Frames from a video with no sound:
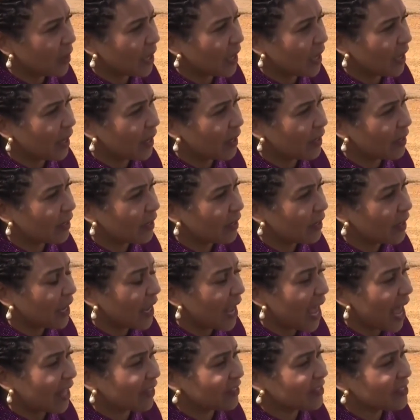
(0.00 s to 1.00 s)
But
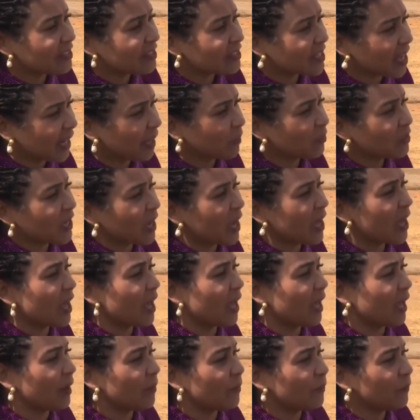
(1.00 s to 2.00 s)
at the same
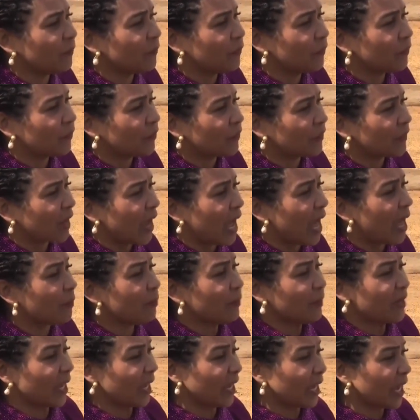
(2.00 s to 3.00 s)
time,
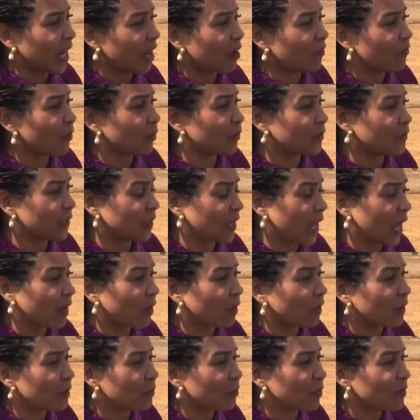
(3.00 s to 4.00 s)
I'm being careful to not
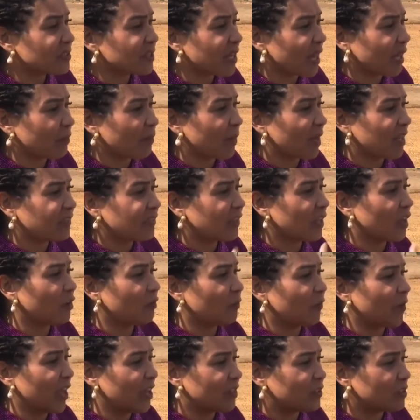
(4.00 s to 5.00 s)
only protect
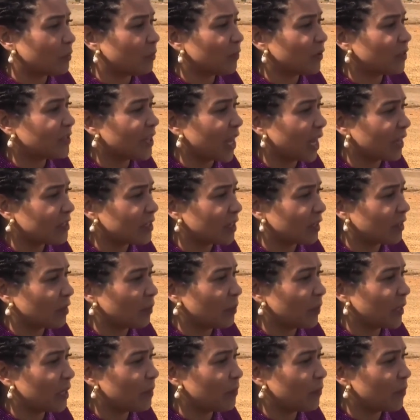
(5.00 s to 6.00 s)
myself and to protect
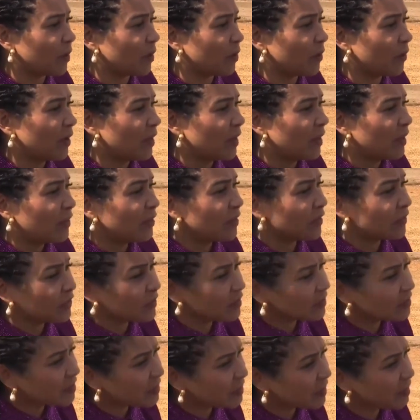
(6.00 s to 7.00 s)
other people.
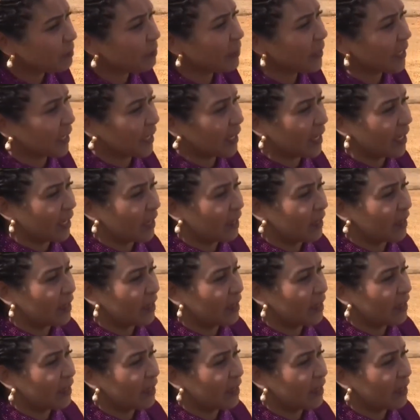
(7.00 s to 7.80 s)
This is nitpicking.